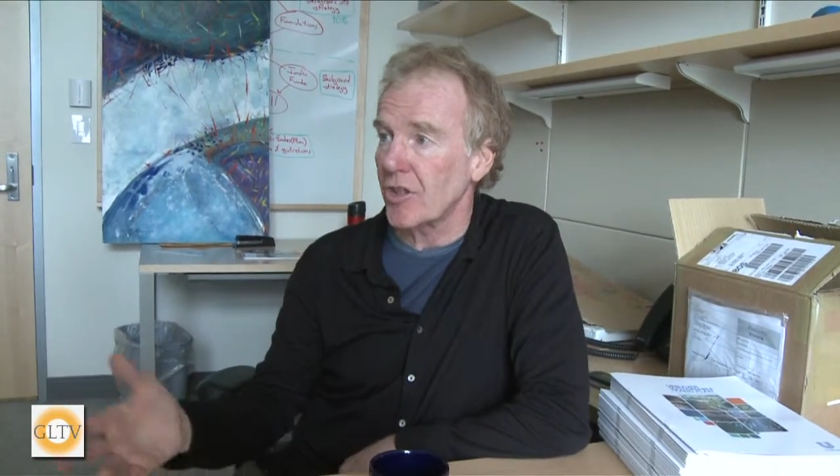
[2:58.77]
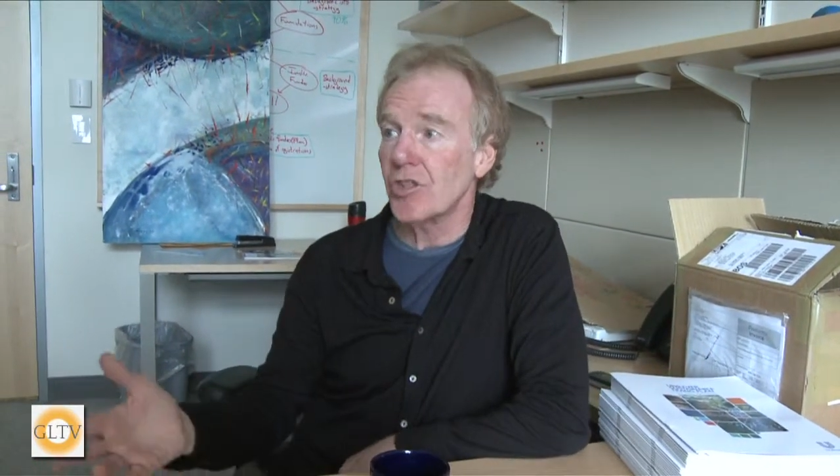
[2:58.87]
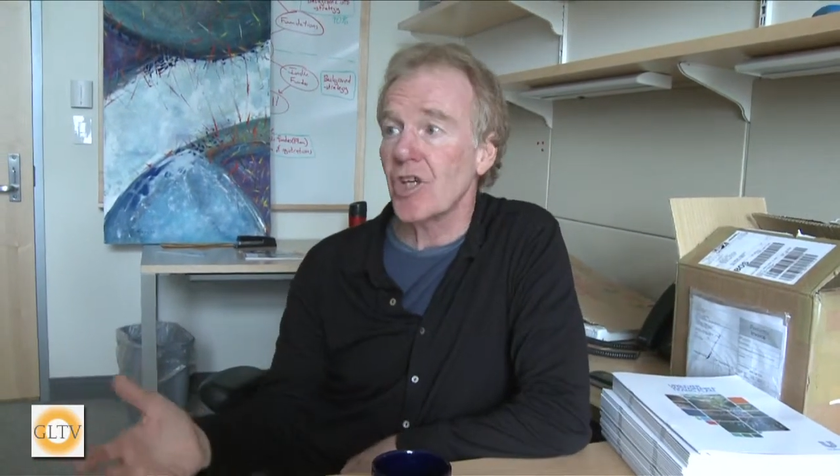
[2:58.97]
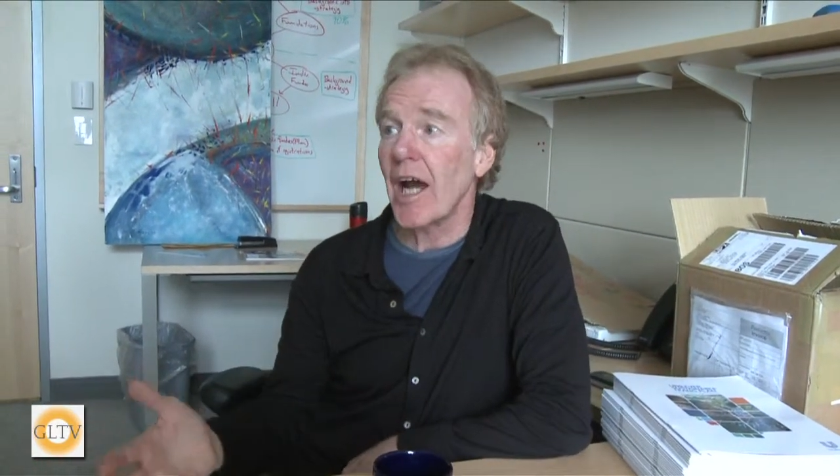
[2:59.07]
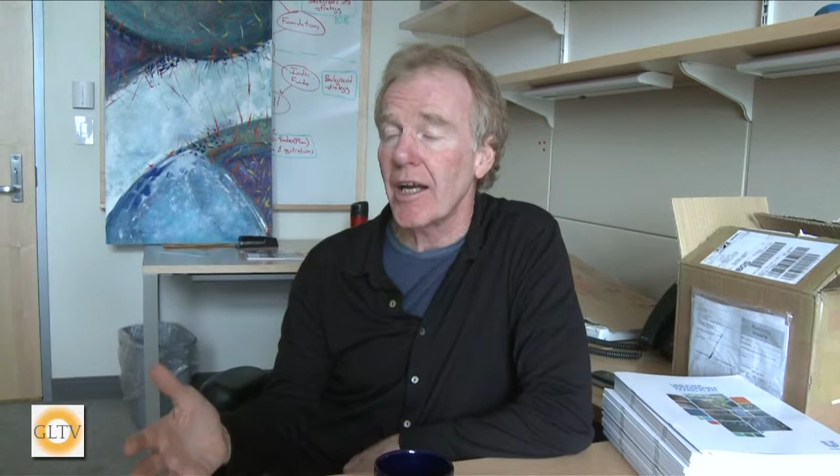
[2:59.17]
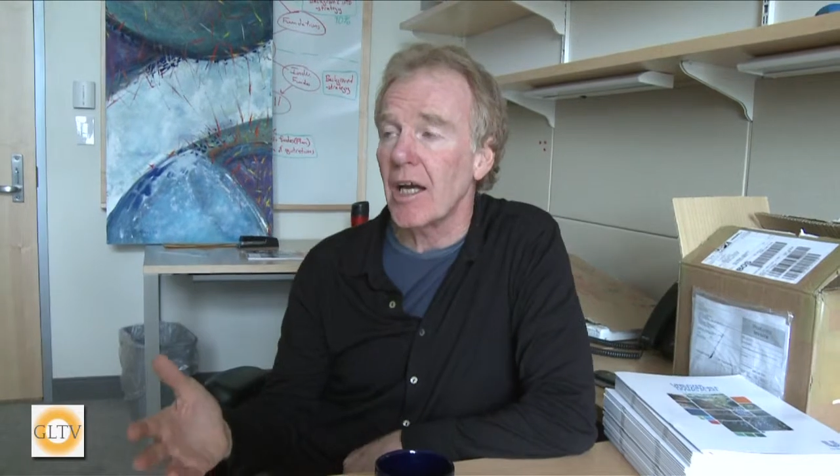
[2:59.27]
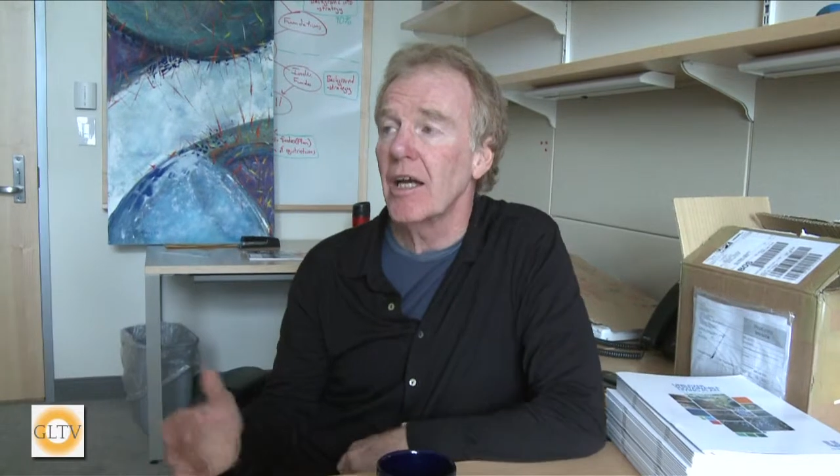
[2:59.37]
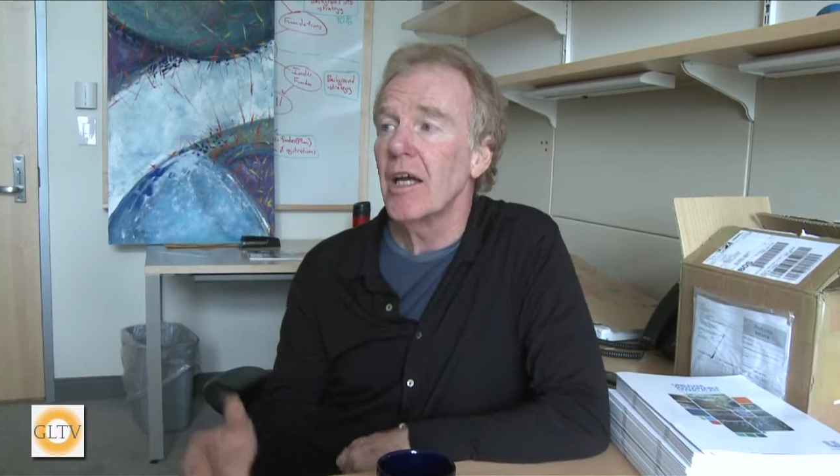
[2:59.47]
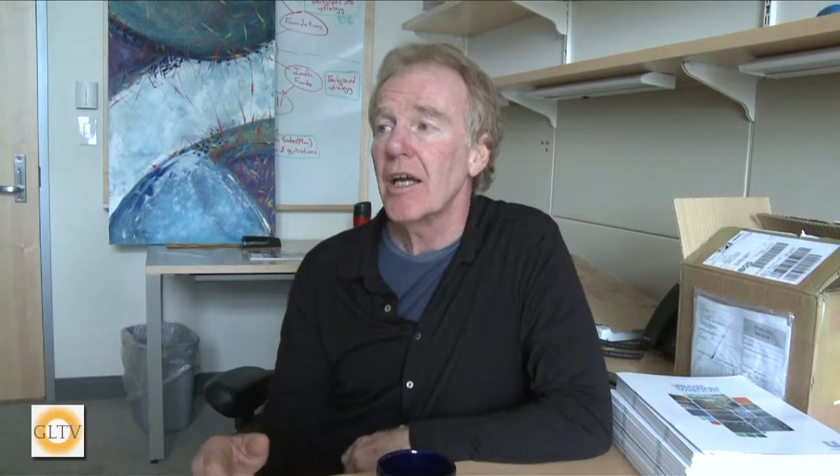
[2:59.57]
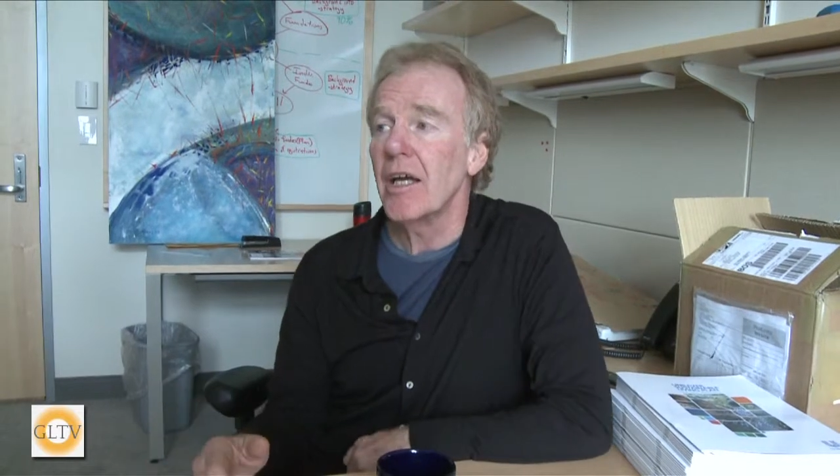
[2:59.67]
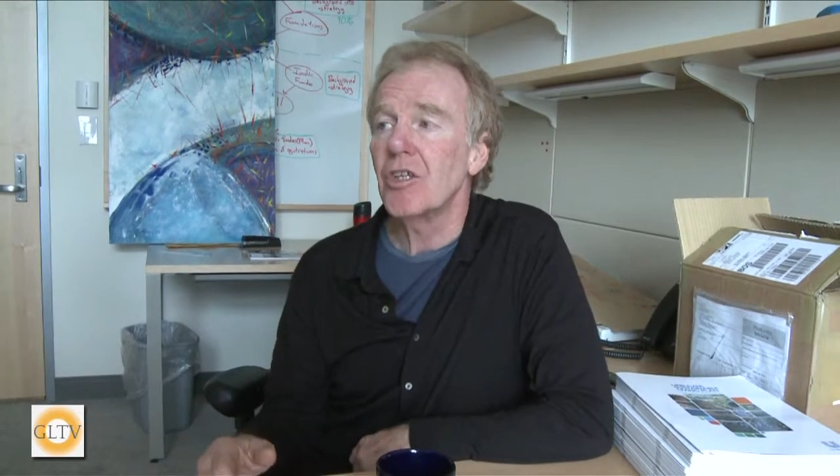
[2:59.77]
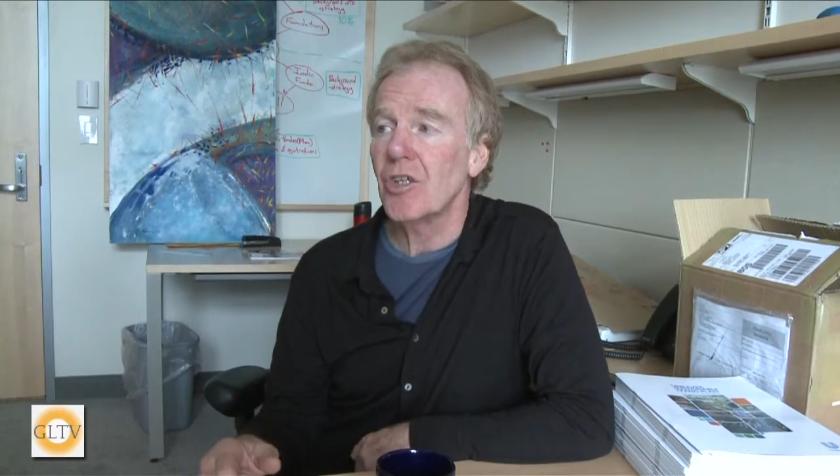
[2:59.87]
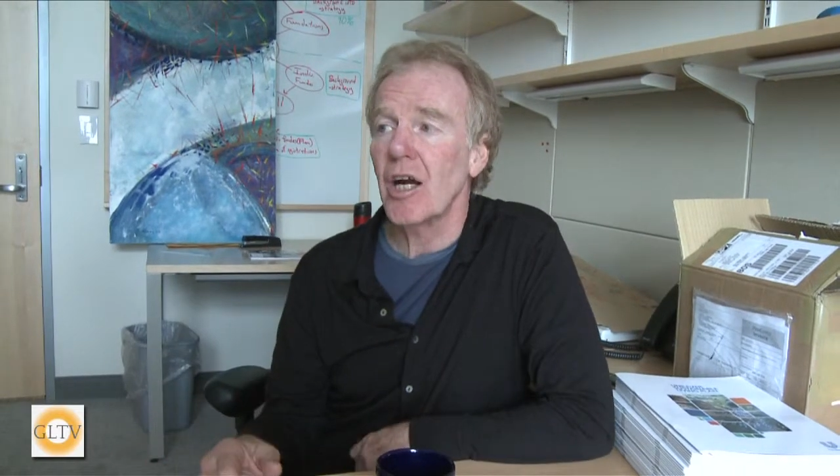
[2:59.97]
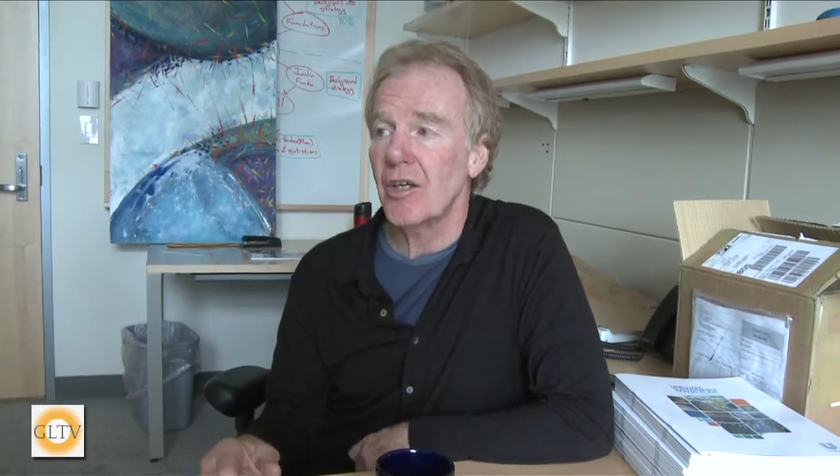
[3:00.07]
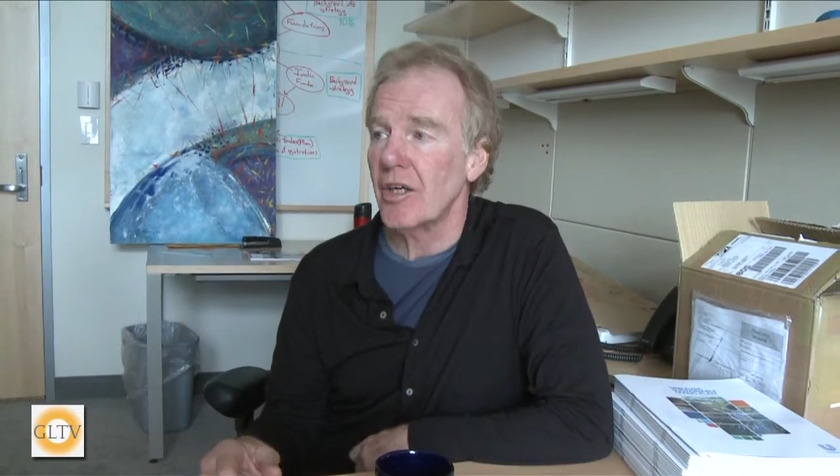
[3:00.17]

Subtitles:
In China, it started